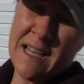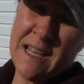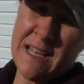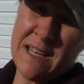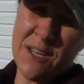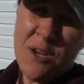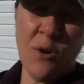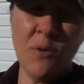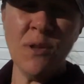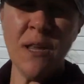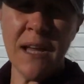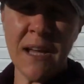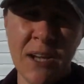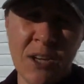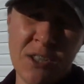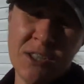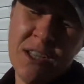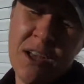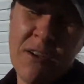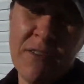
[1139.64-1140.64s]
Don't let
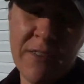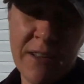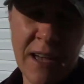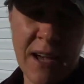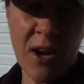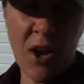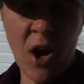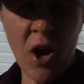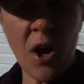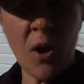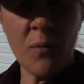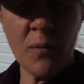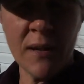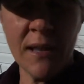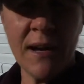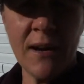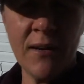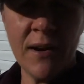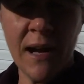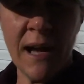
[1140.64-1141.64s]
yourself get caught
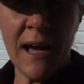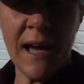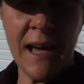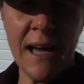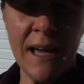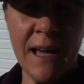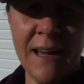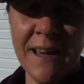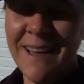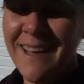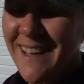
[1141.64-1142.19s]
without hay.